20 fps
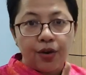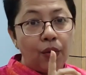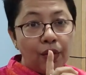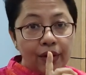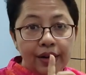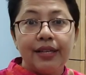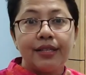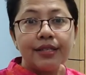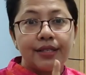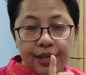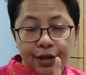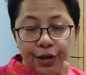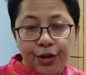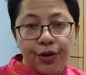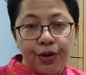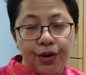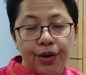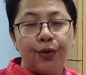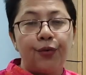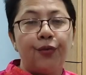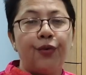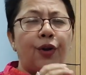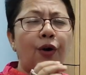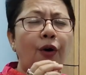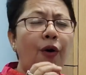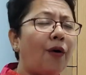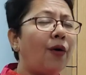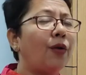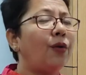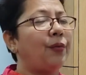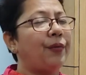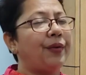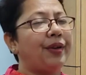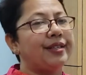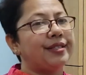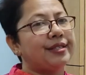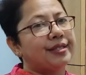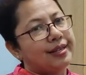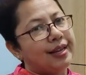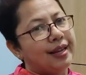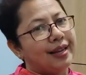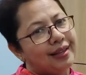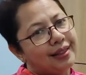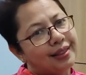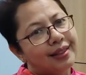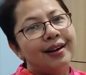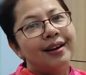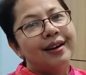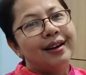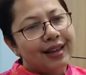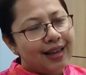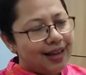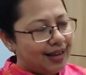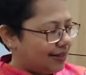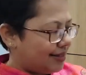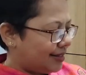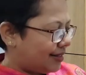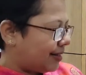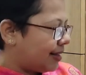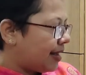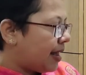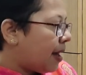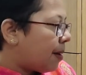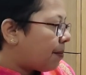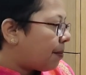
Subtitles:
only singular will always take the S.